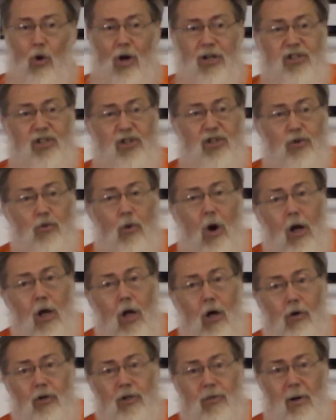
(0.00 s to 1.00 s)
was
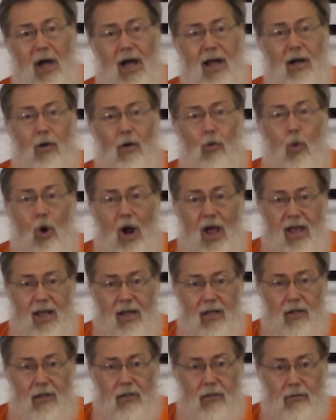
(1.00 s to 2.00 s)
swallowed by a
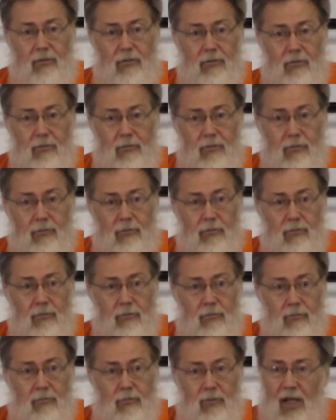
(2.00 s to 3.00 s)
whale.
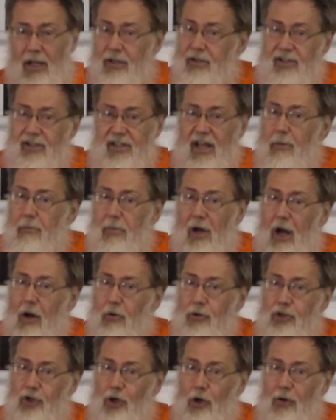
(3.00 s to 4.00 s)
And
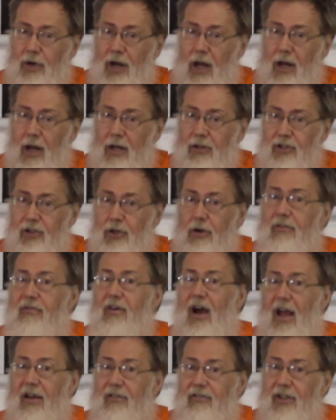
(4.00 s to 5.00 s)
somehow Jonah
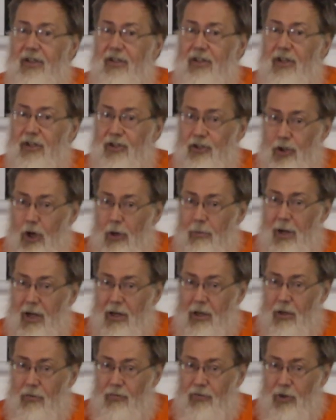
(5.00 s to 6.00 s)
survived in the
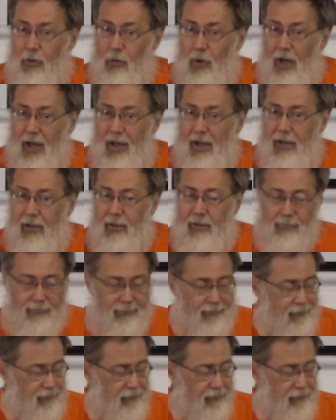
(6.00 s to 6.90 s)
stomach of the whale.